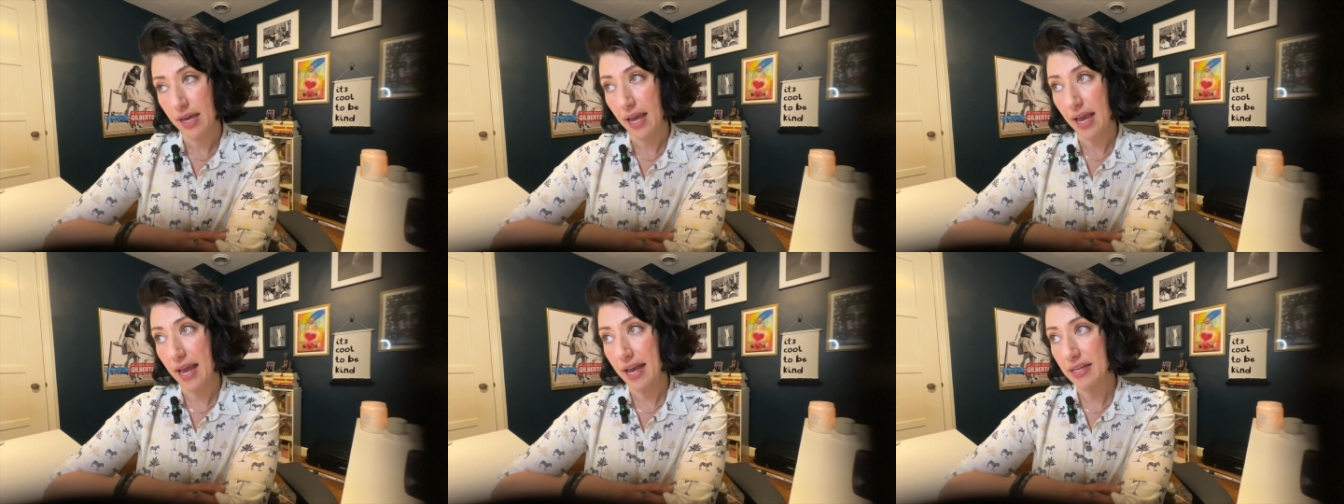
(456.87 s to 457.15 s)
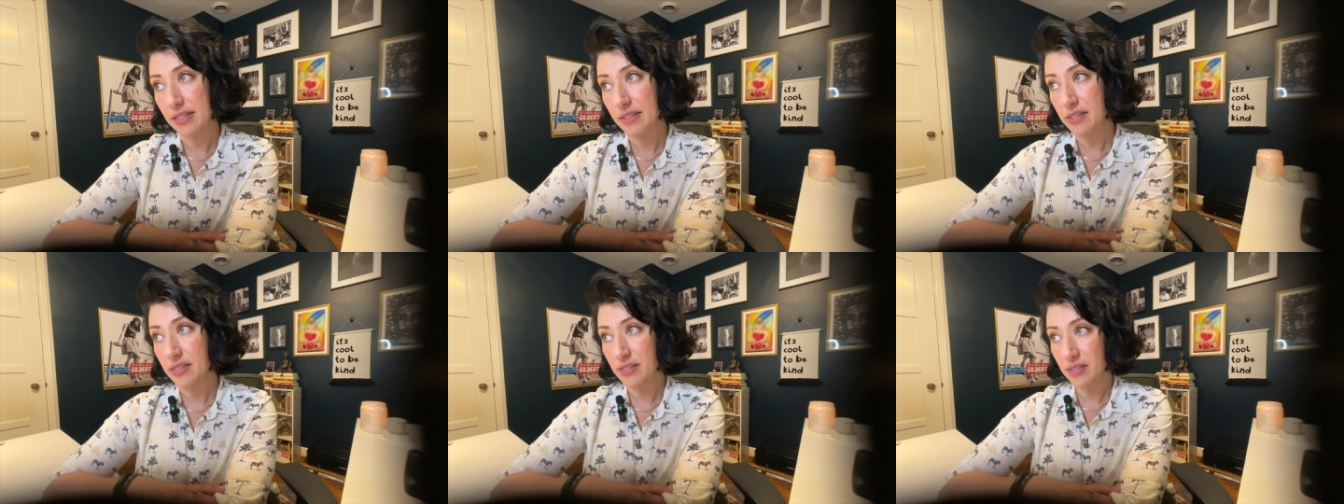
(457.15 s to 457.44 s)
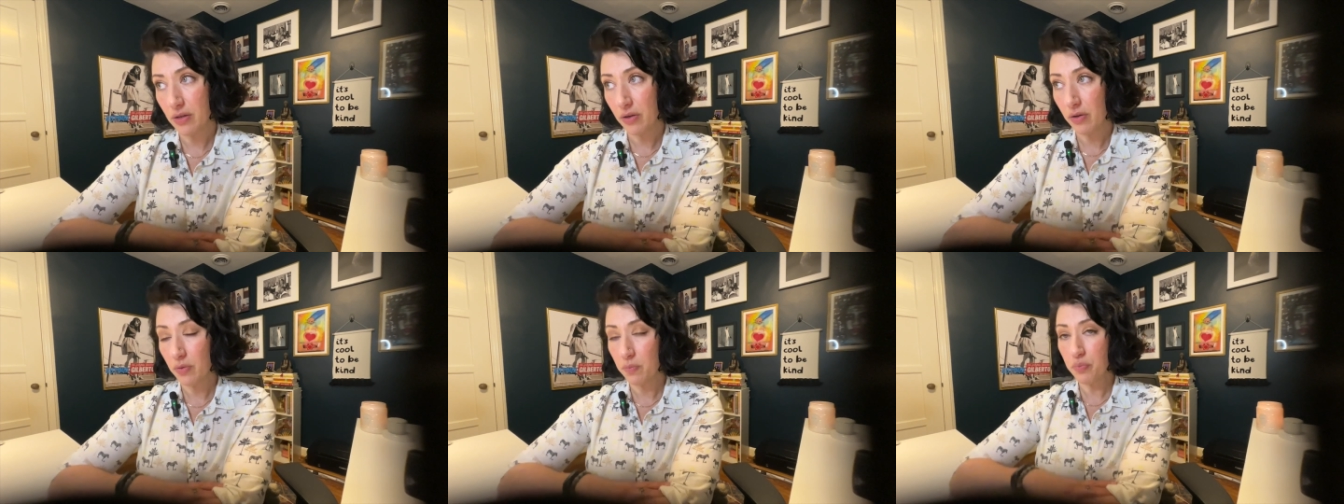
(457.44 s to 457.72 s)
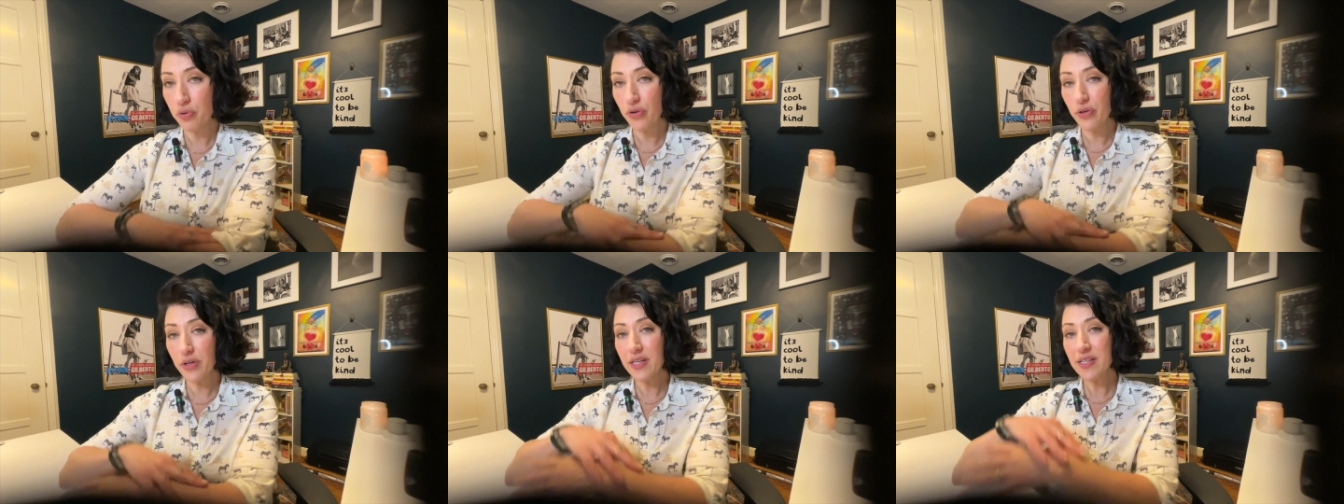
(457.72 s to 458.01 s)
And so
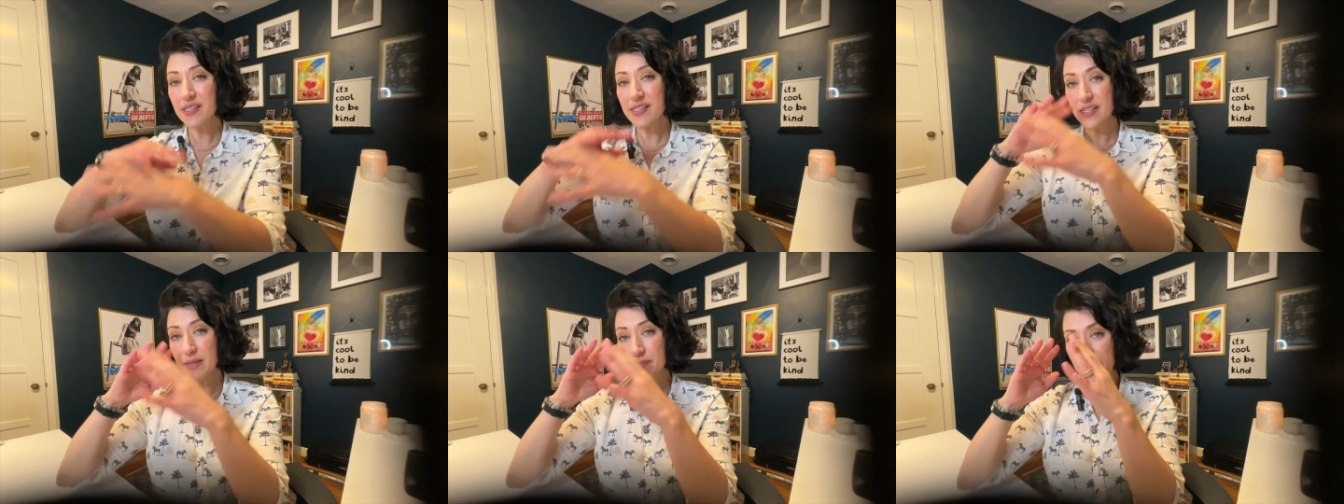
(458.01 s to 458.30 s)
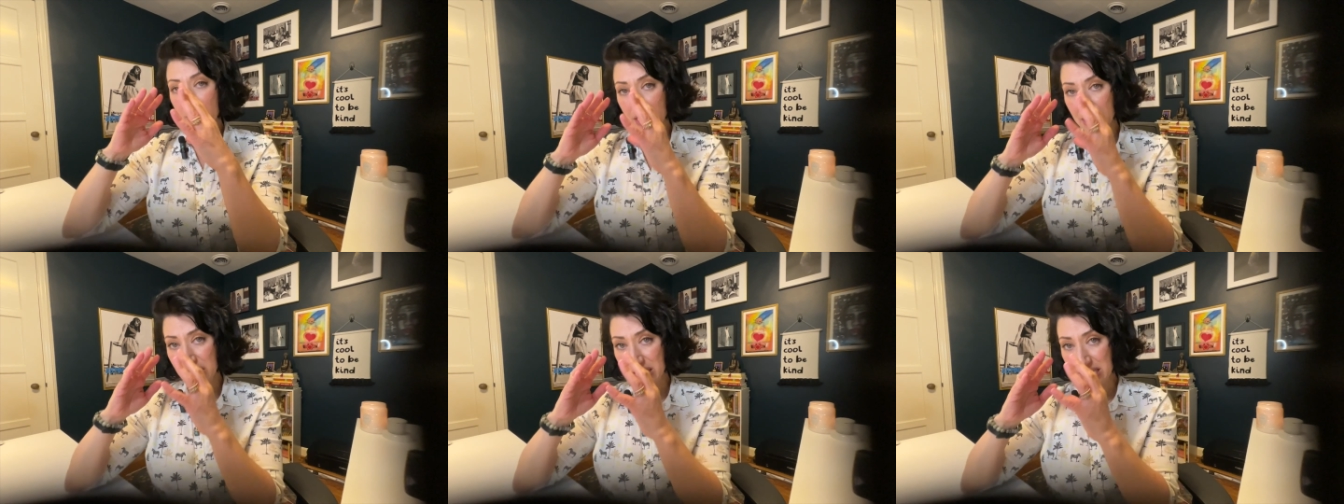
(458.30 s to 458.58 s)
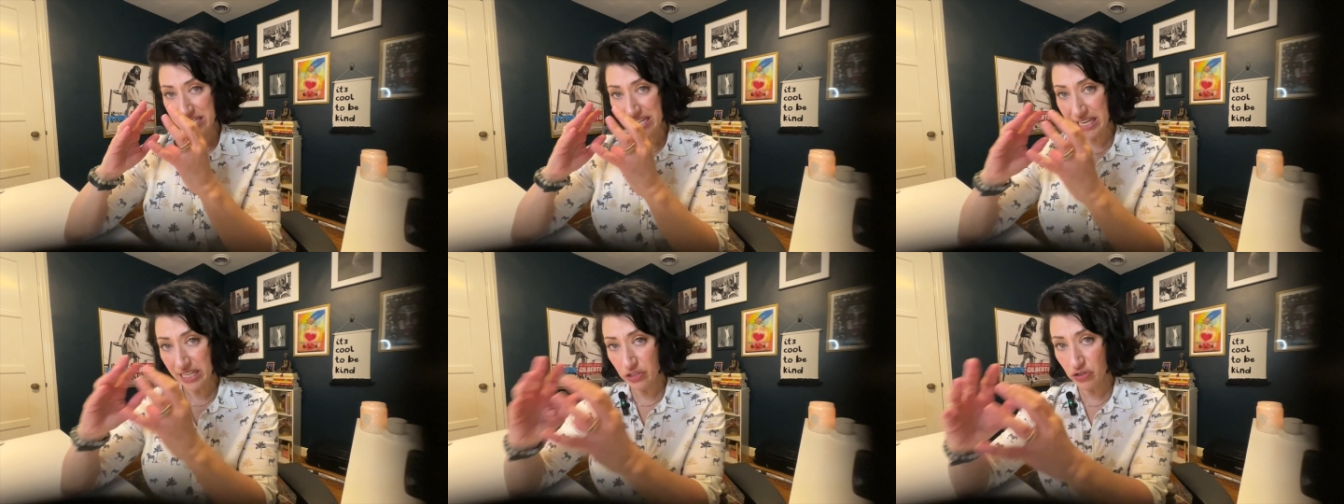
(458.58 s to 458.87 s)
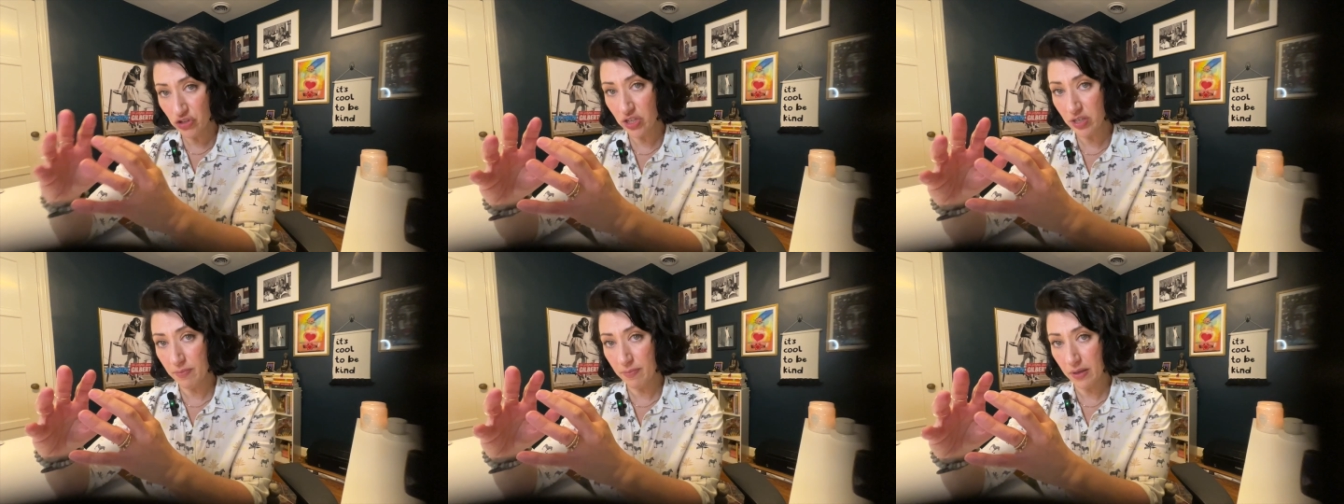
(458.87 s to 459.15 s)
putting some
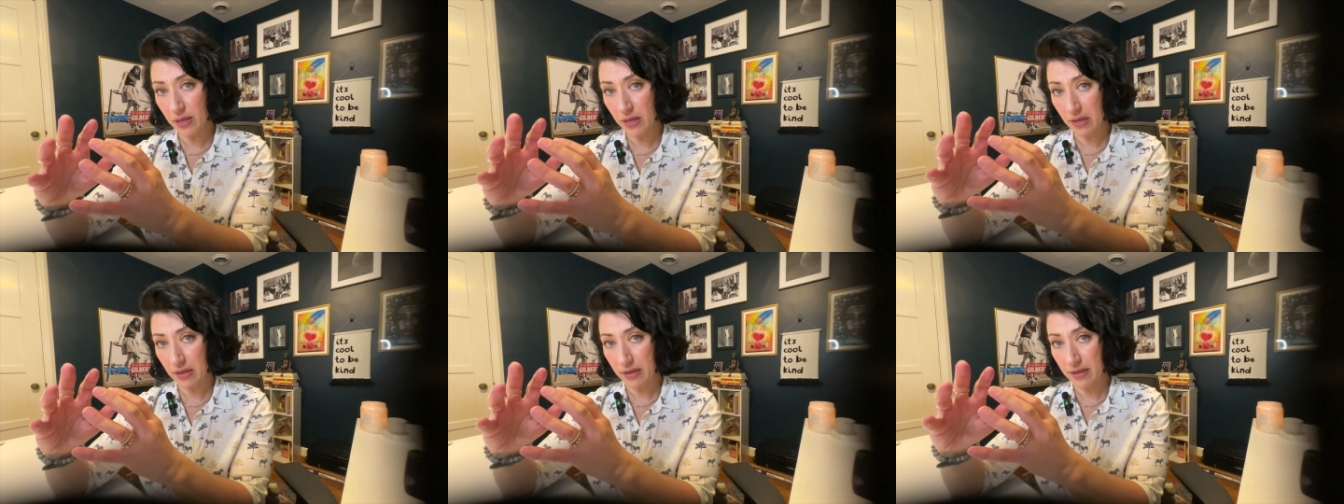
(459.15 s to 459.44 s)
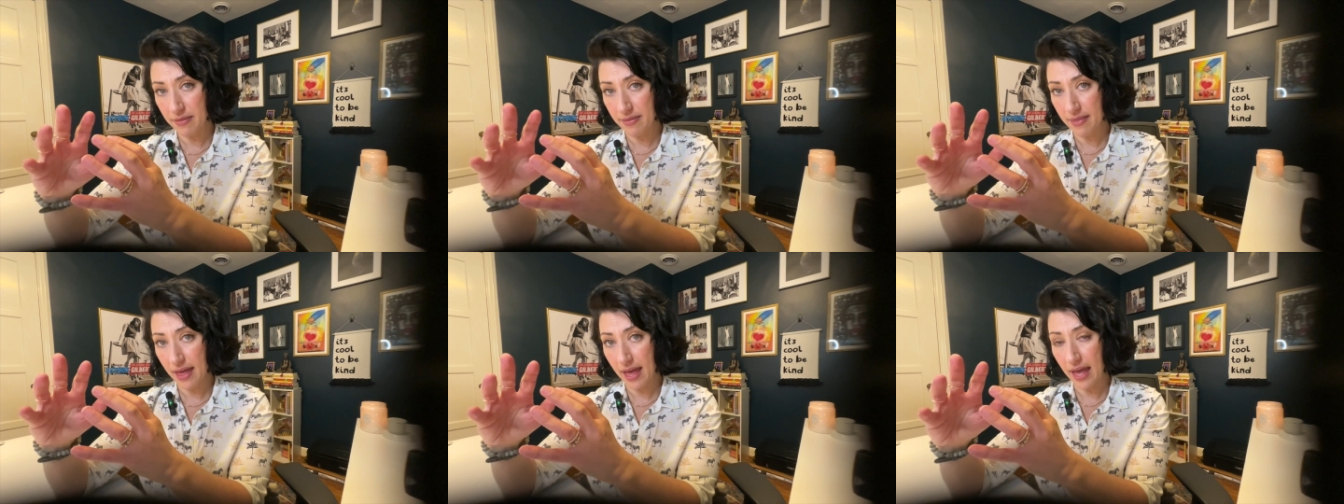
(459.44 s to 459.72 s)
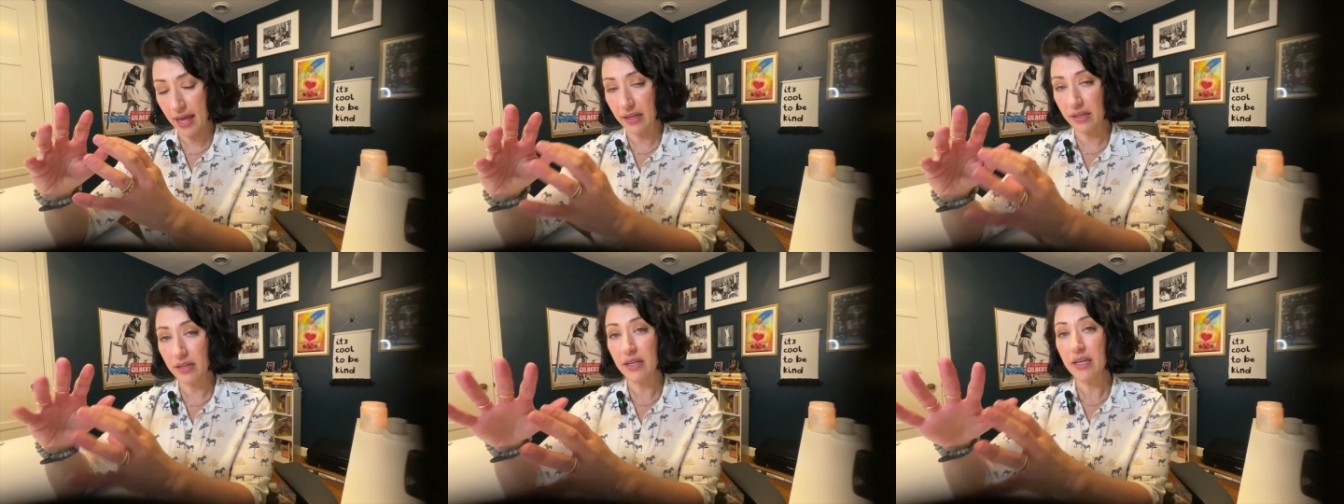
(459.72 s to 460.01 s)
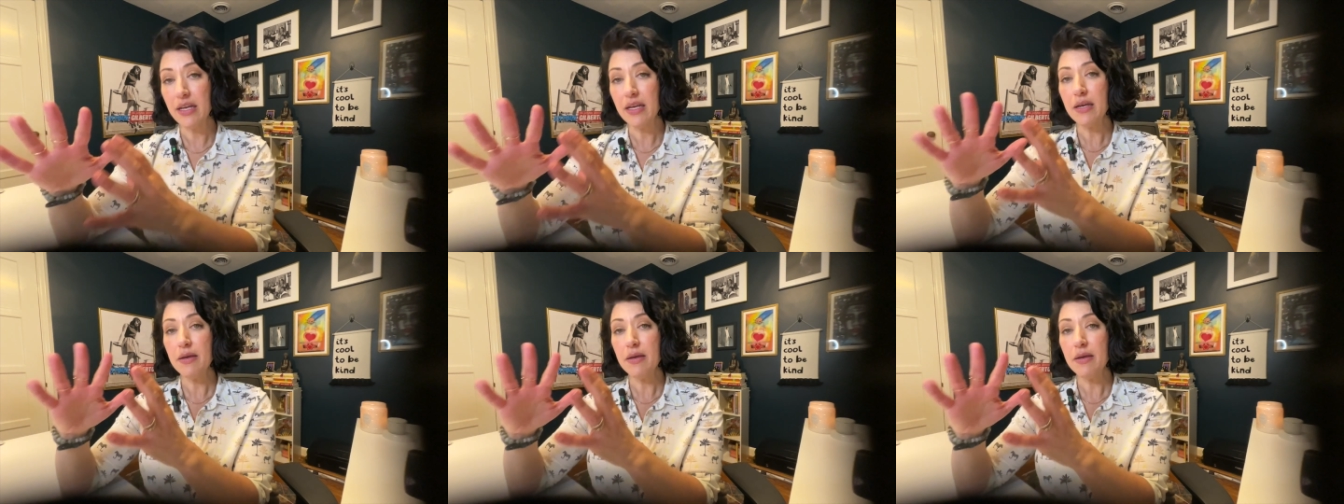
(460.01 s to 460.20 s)
intention behind that